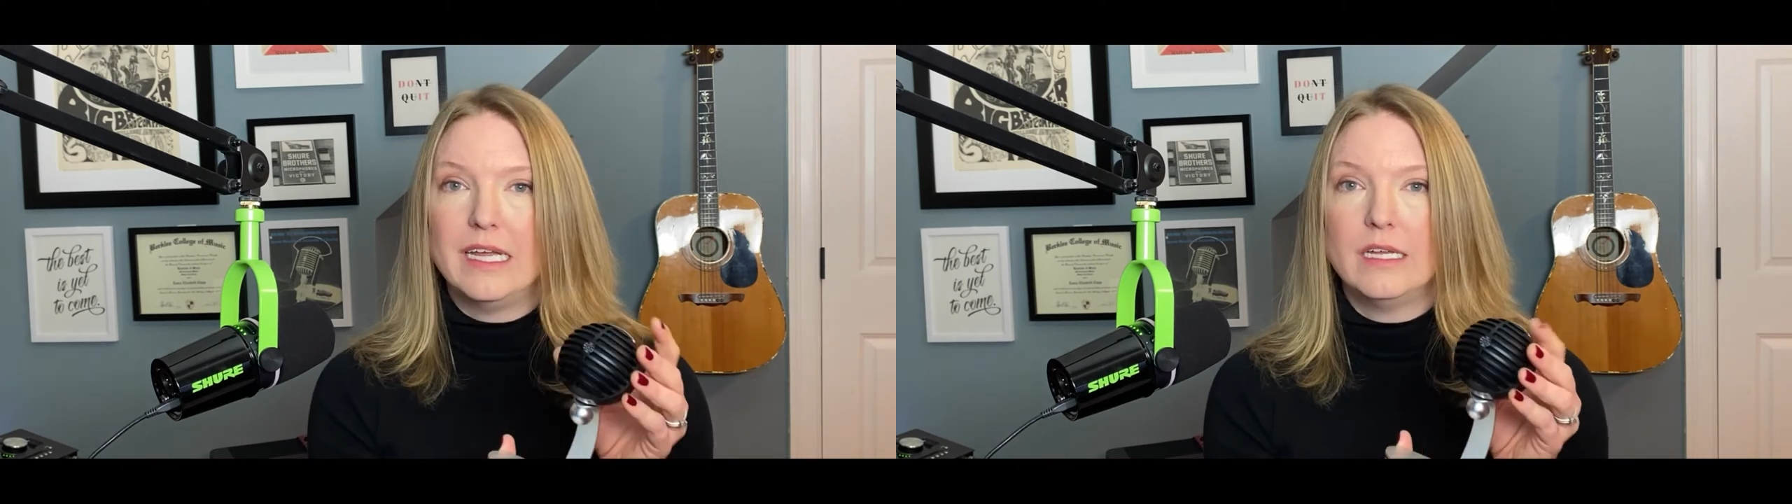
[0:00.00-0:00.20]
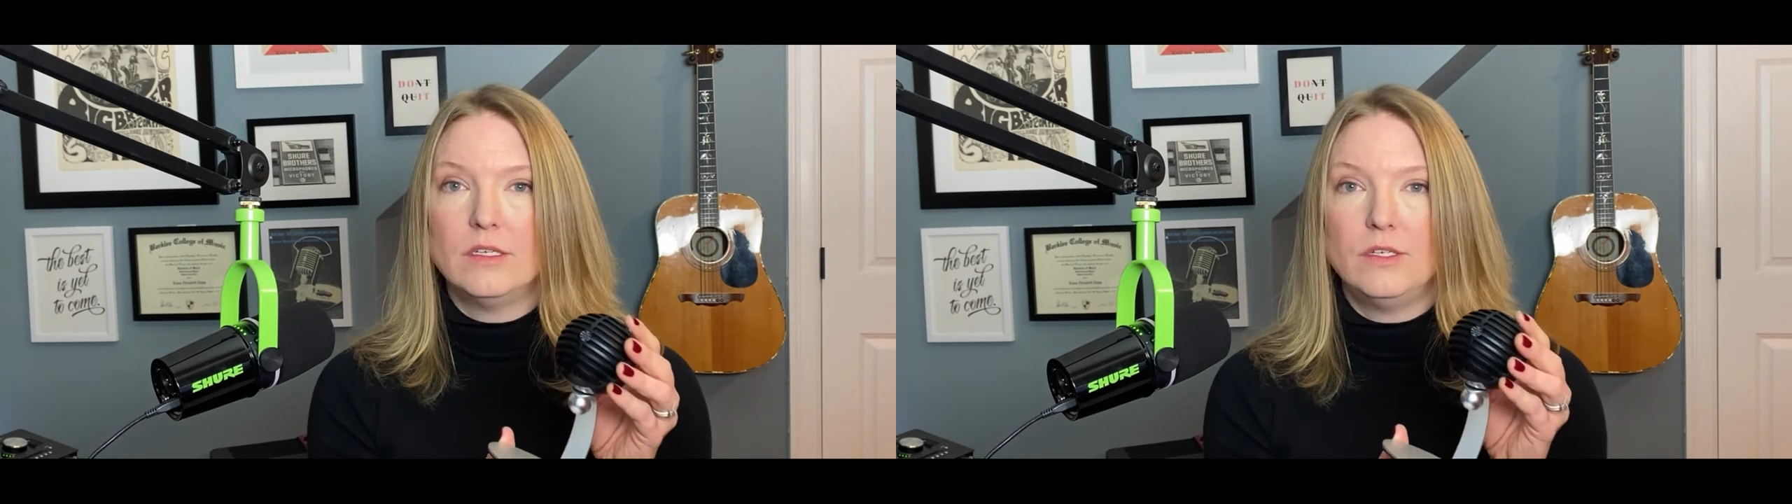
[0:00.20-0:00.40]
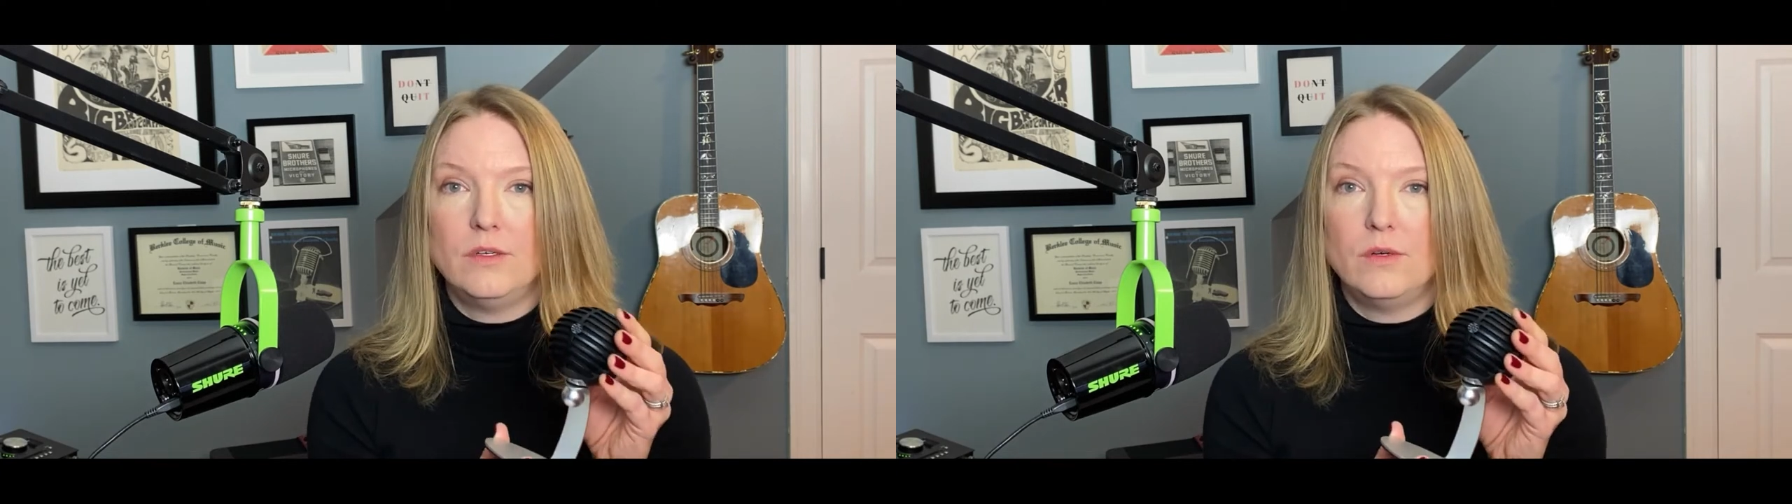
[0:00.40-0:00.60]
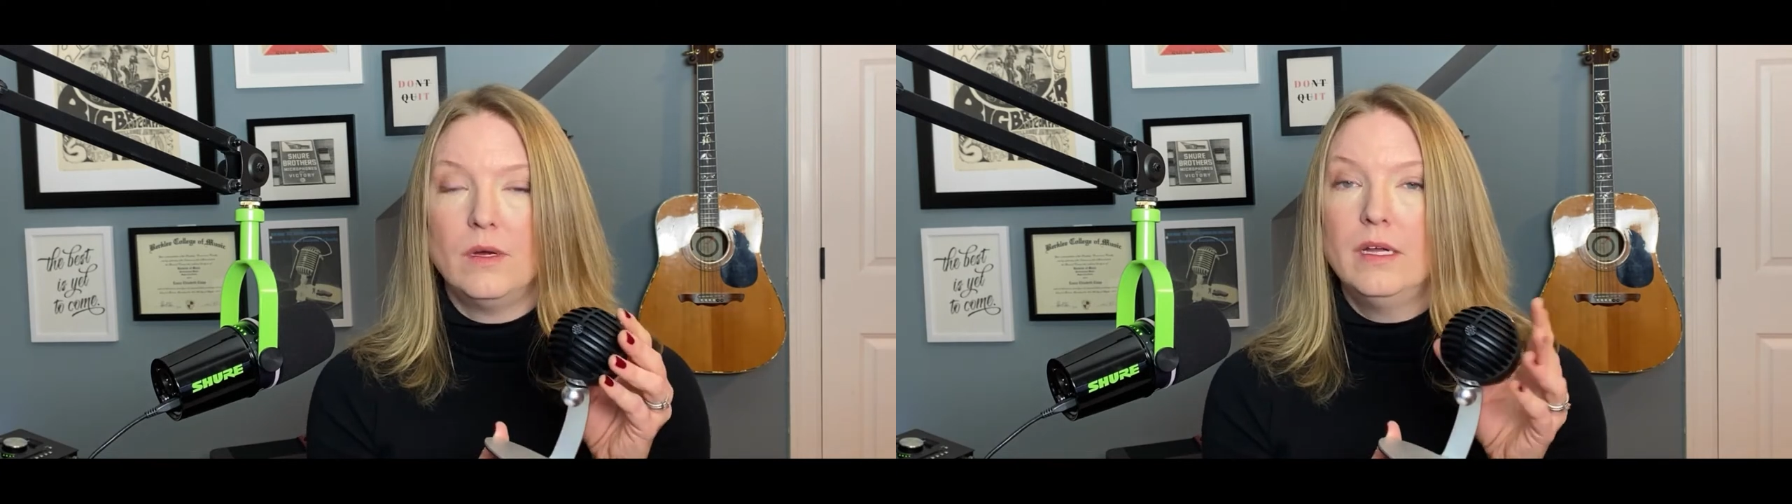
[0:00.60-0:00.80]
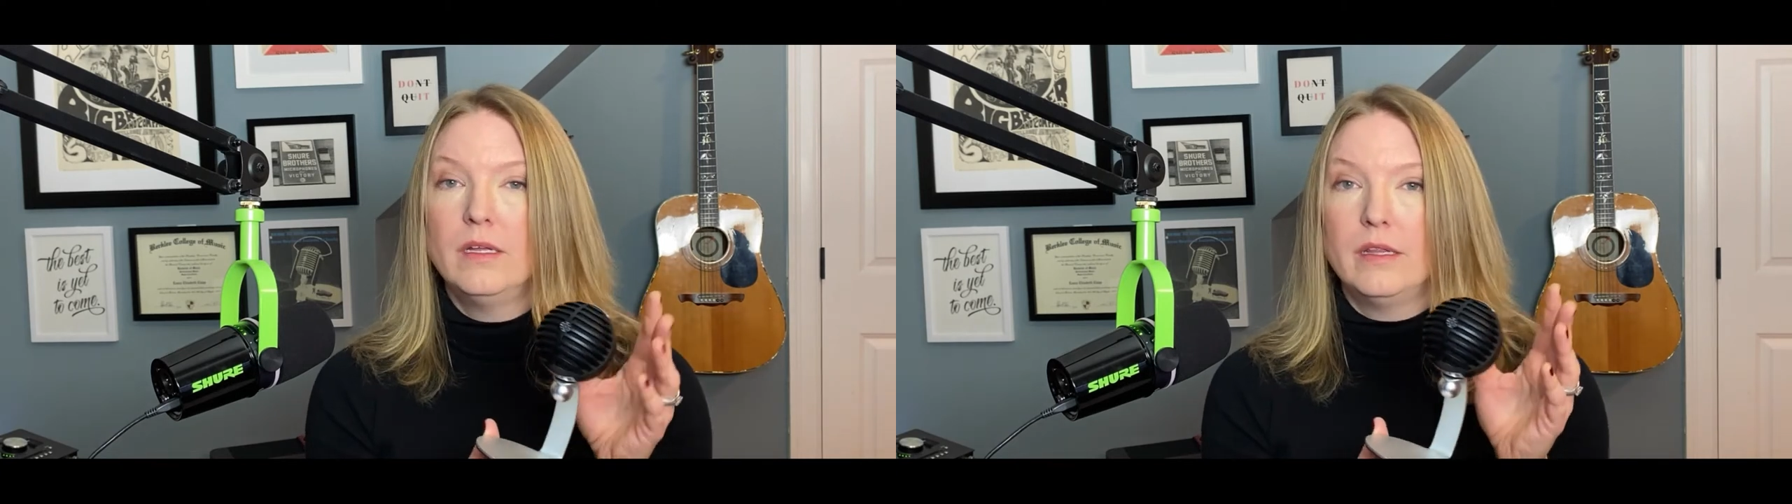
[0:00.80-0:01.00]
into
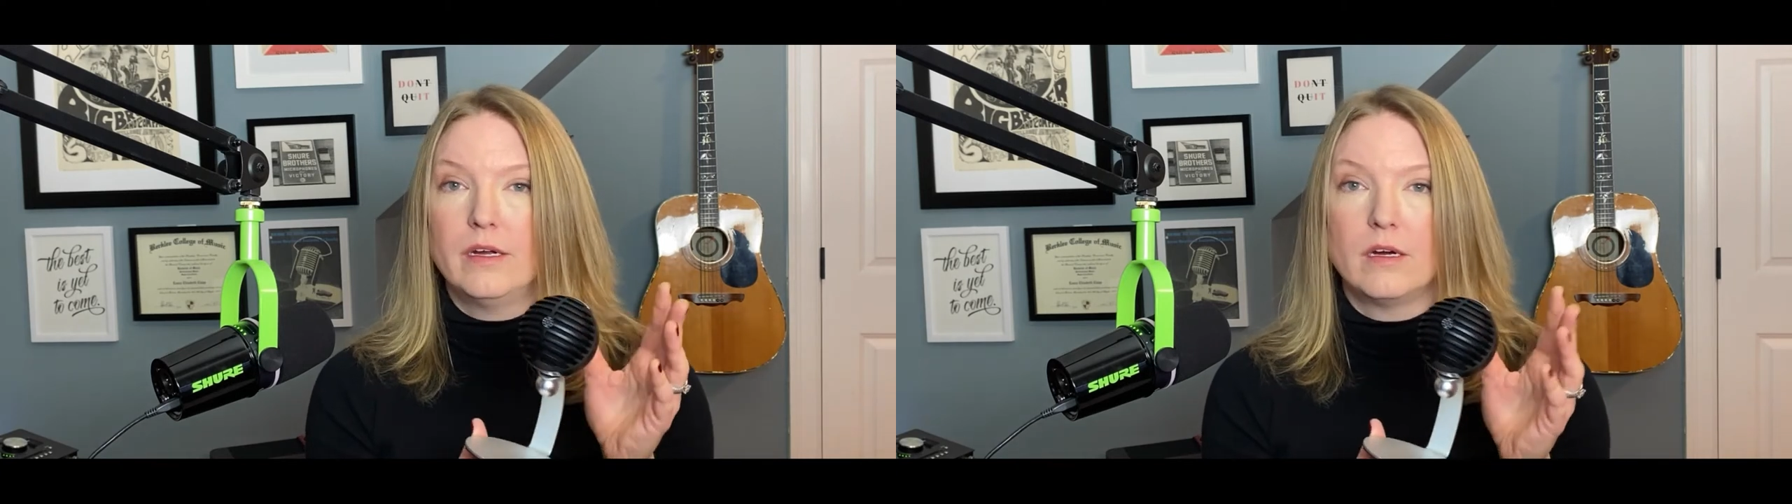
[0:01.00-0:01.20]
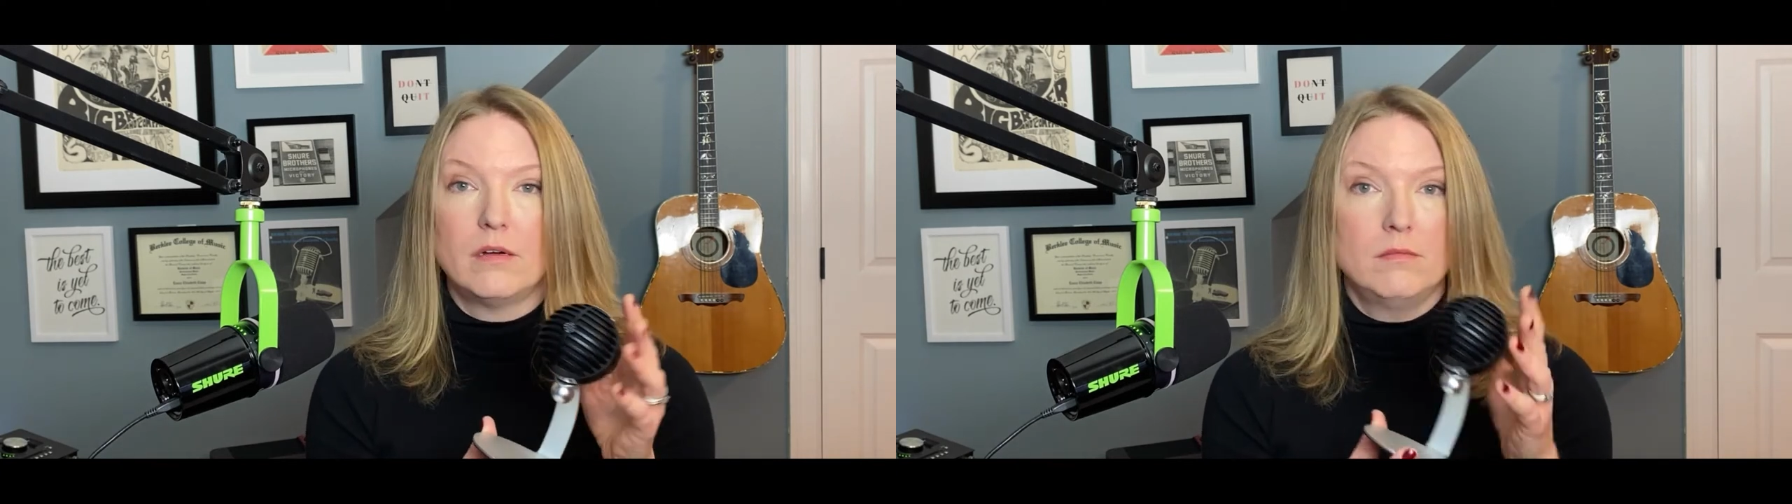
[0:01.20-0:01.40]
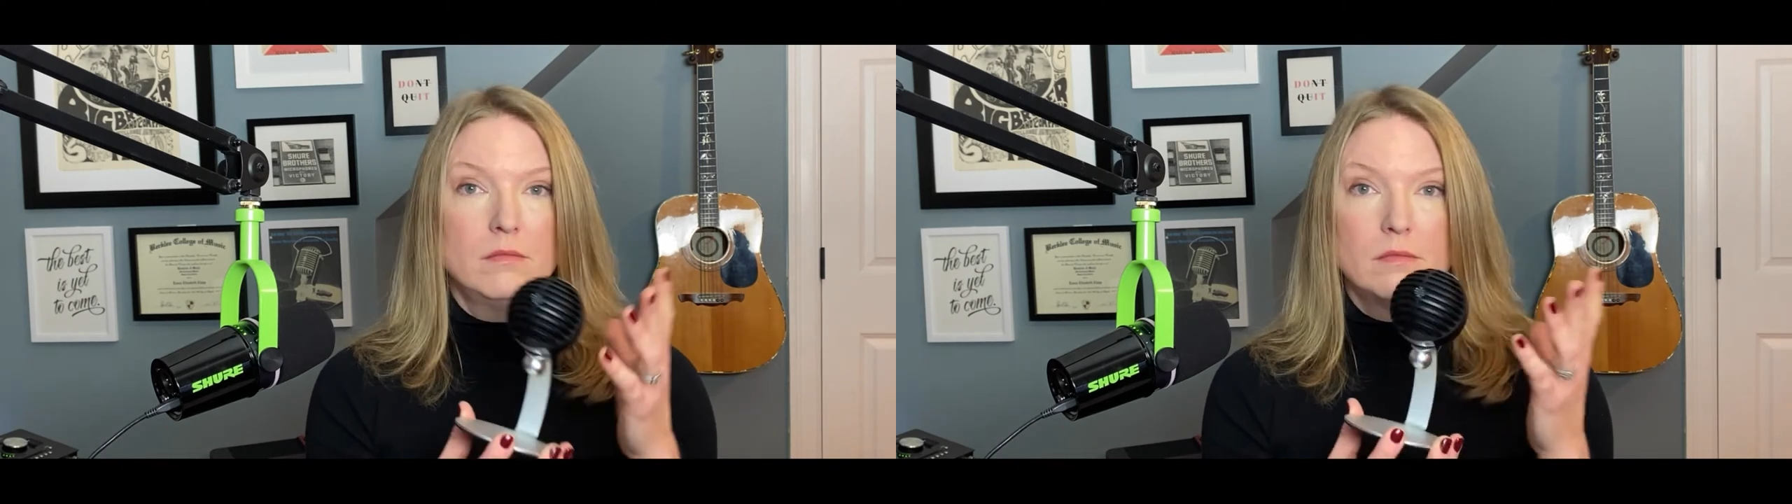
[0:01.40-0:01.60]
their